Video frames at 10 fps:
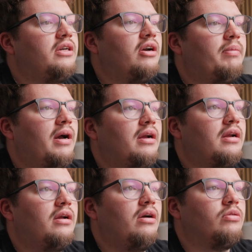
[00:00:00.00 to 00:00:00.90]
go back,
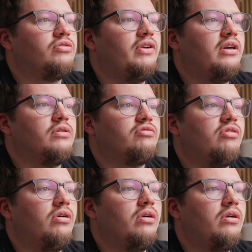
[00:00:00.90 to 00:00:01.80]
I think I was
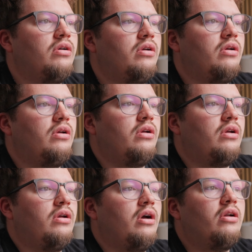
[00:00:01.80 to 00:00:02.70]
wrong.
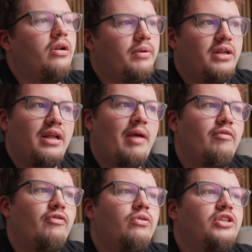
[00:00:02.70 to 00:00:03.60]
Oh no, but the
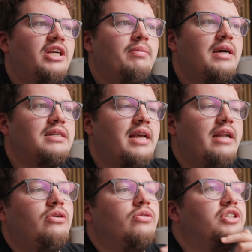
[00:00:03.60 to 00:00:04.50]
M4 chip has
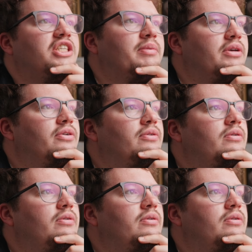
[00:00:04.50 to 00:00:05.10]
10 core GPU.